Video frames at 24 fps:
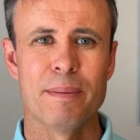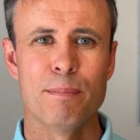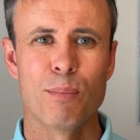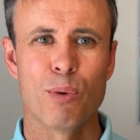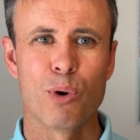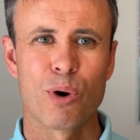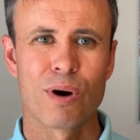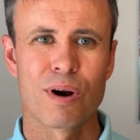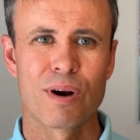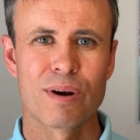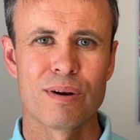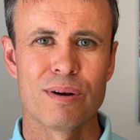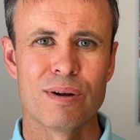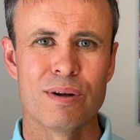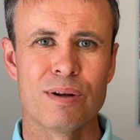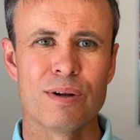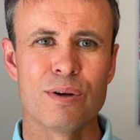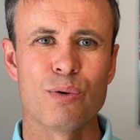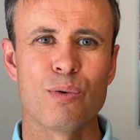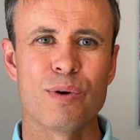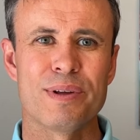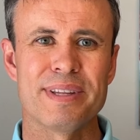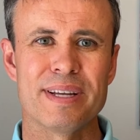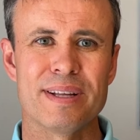and more
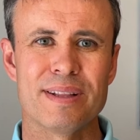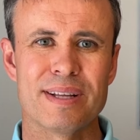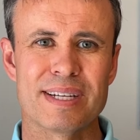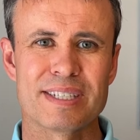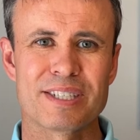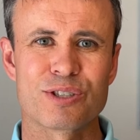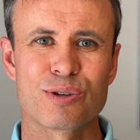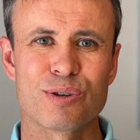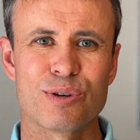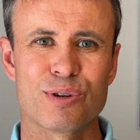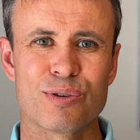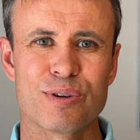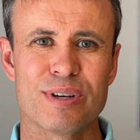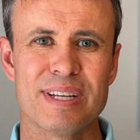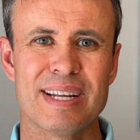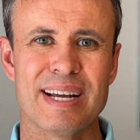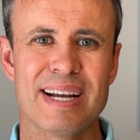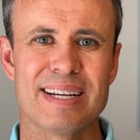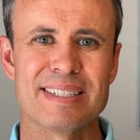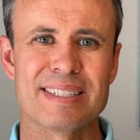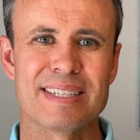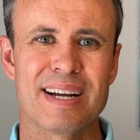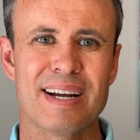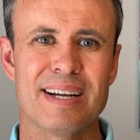when the electrical grid
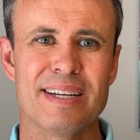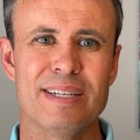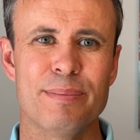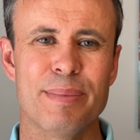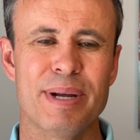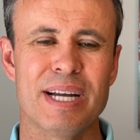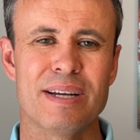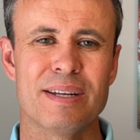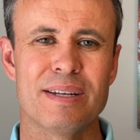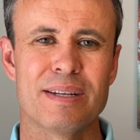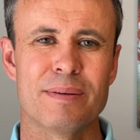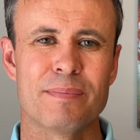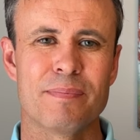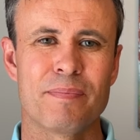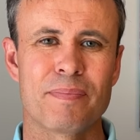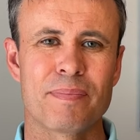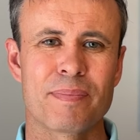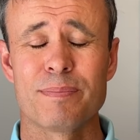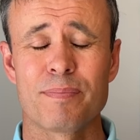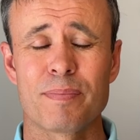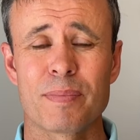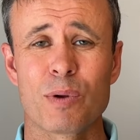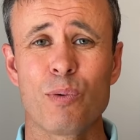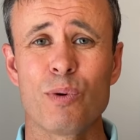has high demand.
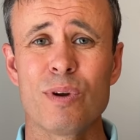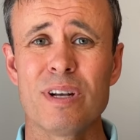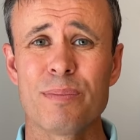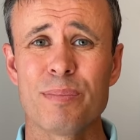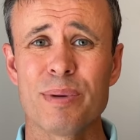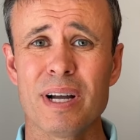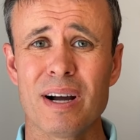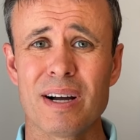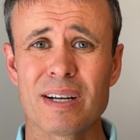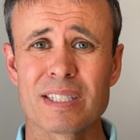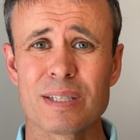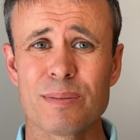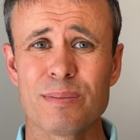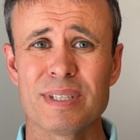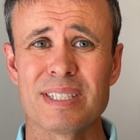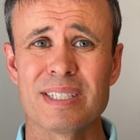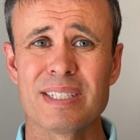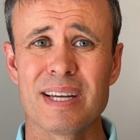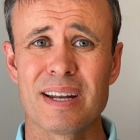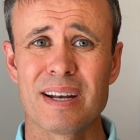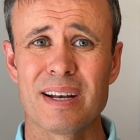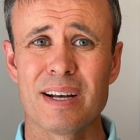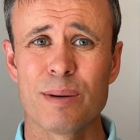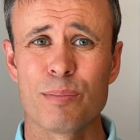Wouldn't it be awesome to
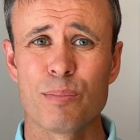set it